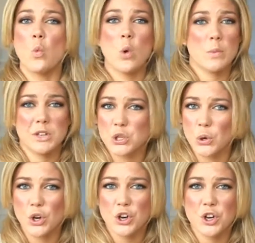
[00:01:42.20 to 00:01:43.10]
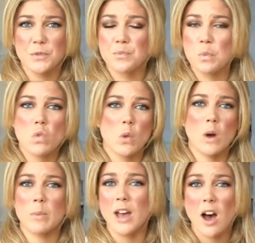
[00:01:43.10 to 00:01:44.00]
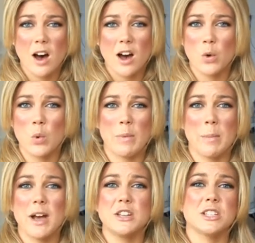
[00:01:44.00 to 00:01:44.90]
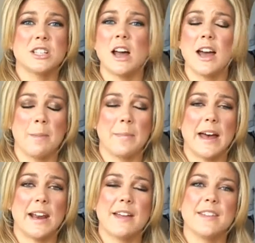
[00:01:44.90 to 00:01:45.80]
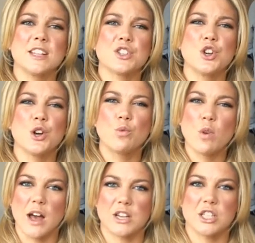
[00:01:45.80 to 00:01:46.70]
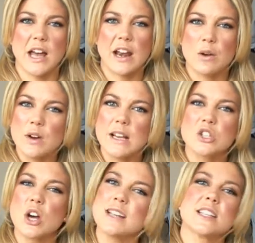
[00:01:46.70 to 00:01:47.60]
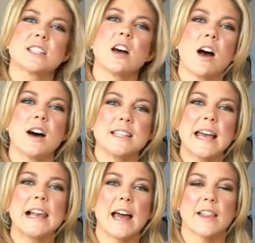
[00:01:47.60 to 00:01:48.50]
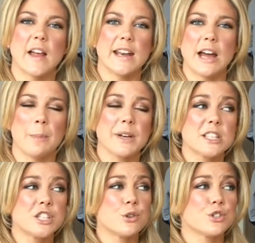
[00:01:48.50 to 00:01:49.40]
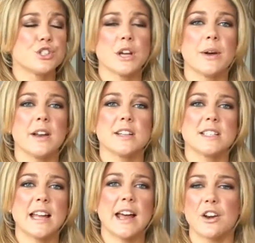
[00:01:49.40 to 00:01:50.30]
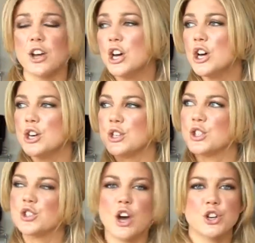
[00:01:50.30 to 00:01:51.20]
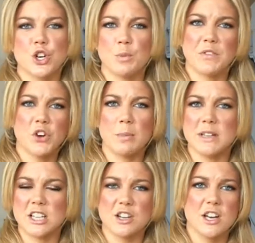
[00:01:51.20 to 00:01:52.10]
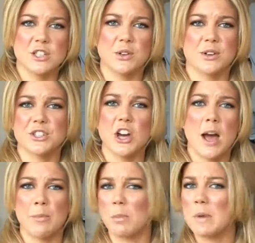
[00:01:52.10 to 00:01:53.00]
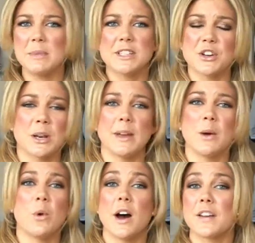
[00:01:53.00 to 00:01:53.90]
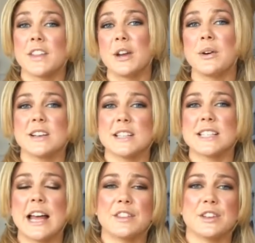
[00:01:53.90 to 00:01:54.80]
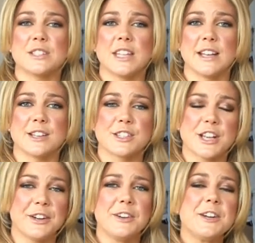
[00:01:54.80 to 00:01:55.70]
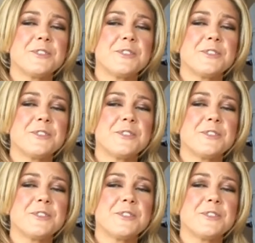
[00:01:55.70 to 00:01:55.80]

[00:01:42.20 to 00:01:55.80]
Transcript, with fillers: where we talk, where we hug, where we might just lie in bed, and there's no rush. And I really try to start our day like that now because children don't understand structure and we've got to be to nursery on time or mummy's got to be at work. They don't understand those things. So